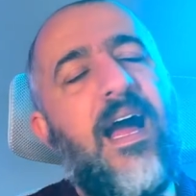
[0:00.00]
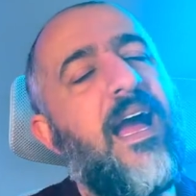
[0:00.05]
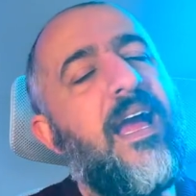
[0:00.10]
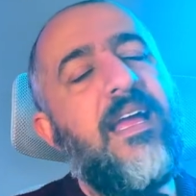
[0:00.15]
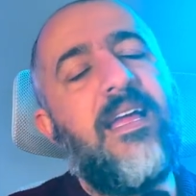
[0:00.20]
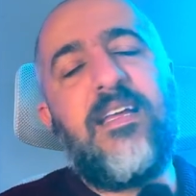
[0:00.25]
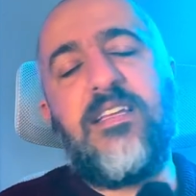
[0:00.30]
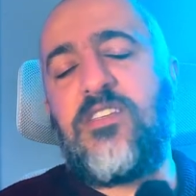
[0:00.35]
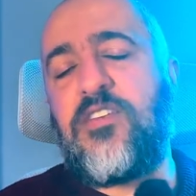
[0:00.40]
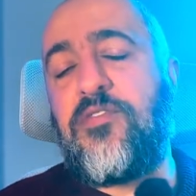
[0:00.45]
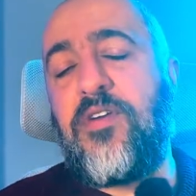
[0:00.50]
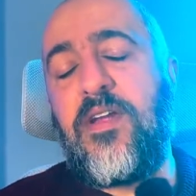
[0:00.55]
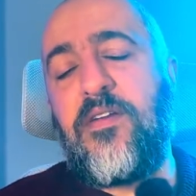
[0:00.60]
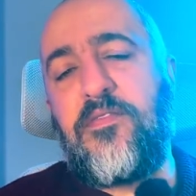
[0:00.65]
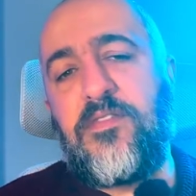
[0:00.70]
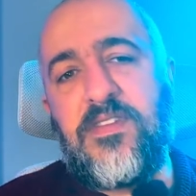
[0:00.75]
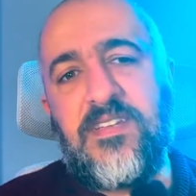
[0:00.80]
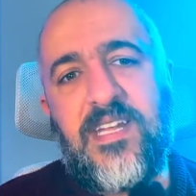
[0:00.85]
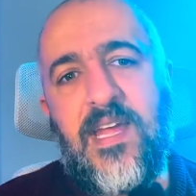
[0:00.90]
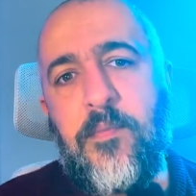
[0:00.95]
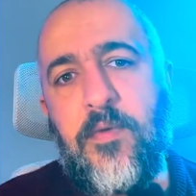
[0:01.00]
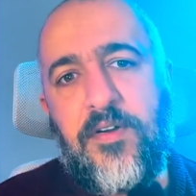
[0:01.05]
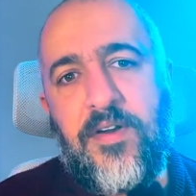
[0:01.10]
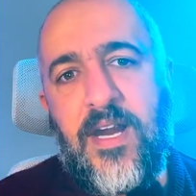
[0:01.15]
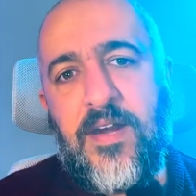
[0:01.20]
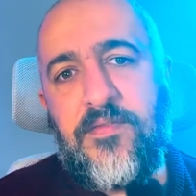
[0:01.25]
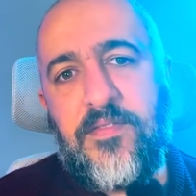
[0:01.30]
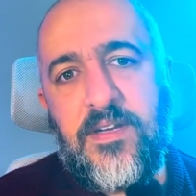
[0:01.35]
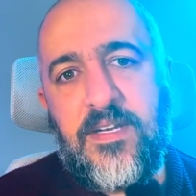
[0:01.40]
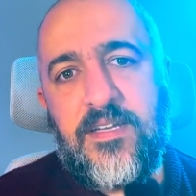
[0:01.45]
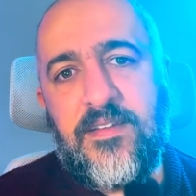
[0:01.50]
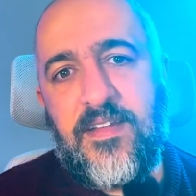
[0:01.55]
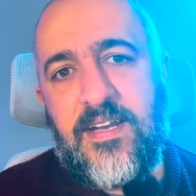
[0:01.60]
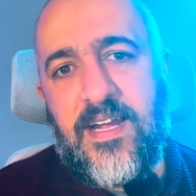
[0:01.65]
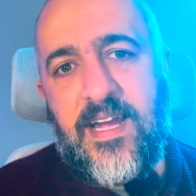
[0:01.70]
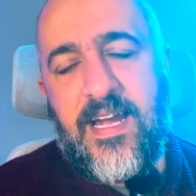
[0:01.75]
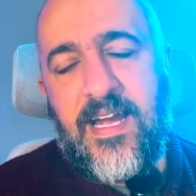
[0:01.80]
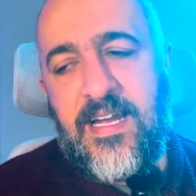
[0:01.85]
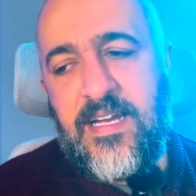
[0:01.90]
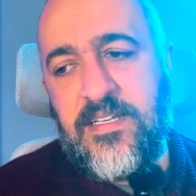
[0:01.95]
is great for the demographic that it
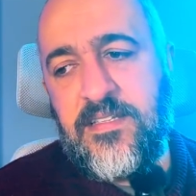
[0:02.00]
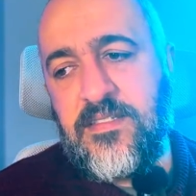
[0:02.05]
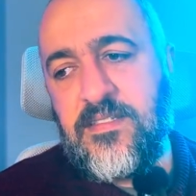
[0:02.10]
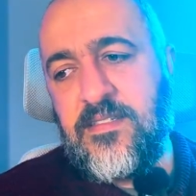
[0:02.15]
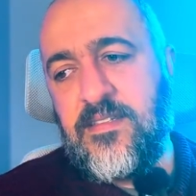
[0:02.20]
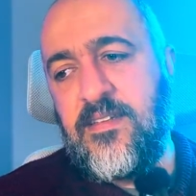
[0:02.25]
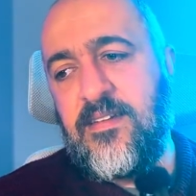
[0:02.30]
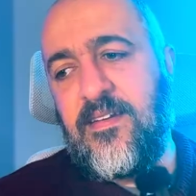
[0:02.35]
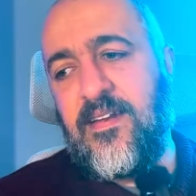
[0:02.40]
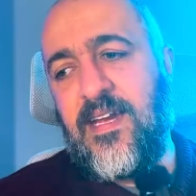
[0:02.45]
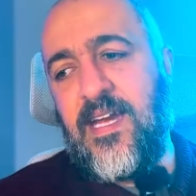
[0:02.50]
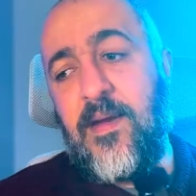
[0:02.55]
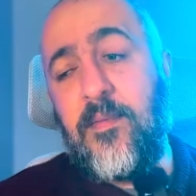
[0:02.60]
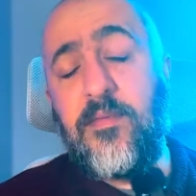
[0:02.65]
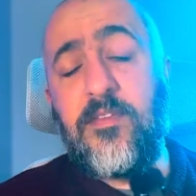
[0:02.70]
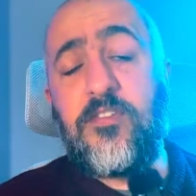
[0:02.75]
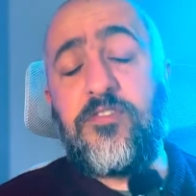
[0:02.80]
has. The